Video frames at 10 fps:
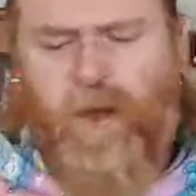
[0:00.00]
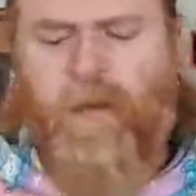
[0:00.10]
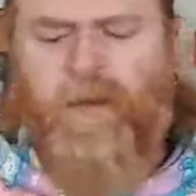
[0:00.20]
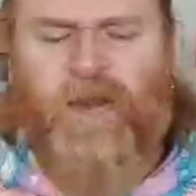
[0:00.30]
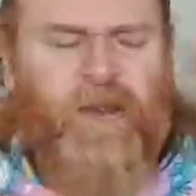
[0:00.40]

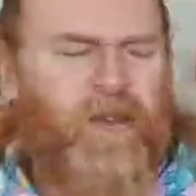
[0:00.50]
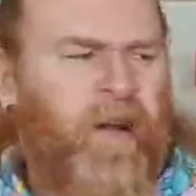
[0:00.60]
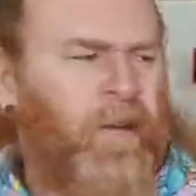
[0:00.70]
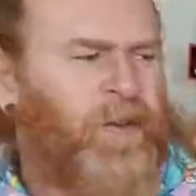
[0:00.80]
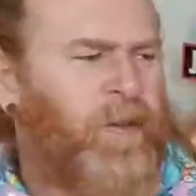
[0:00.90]
Give me 2
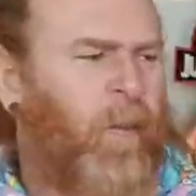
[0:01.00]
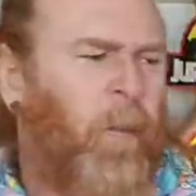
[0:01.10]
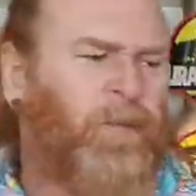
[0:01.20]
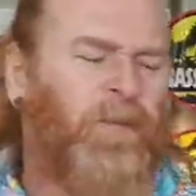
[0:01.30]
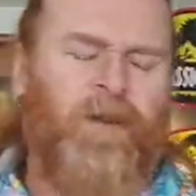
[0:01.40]
seconds. I
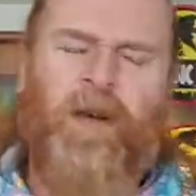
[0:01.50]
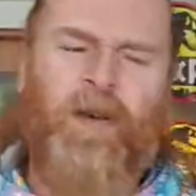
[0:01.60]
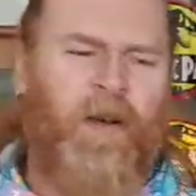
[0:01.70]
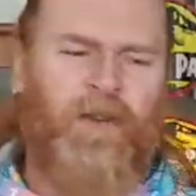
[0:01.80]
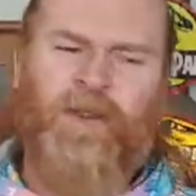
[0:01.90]

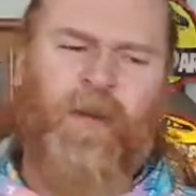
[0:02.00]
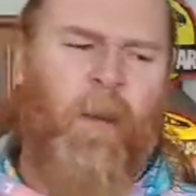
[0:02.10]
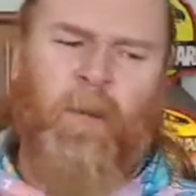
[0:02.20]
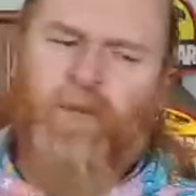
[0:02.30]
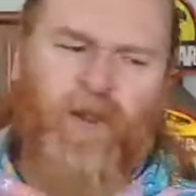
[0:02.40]
can't answer,
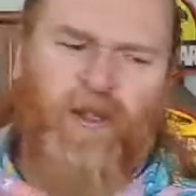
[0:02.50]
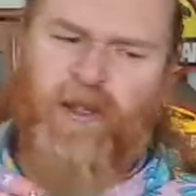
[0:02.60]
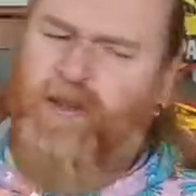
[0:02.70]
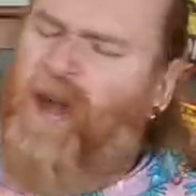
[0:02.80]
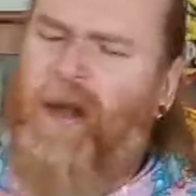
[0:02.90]
man.
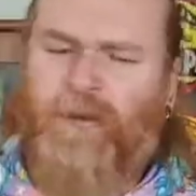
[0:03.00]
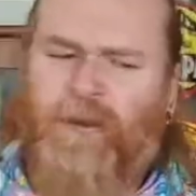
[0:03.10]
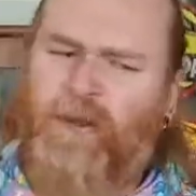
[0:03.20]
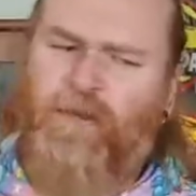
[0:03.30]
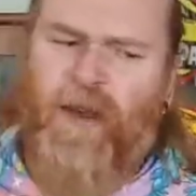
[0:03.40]
These are
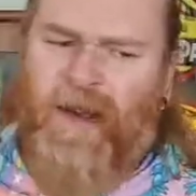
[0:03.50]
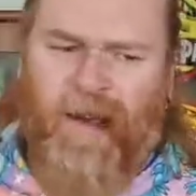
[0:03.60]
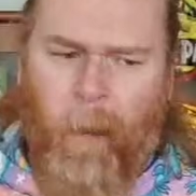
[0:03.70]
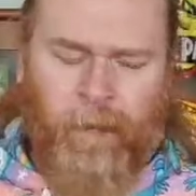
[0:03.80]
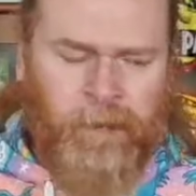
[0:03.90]
absolutely rank.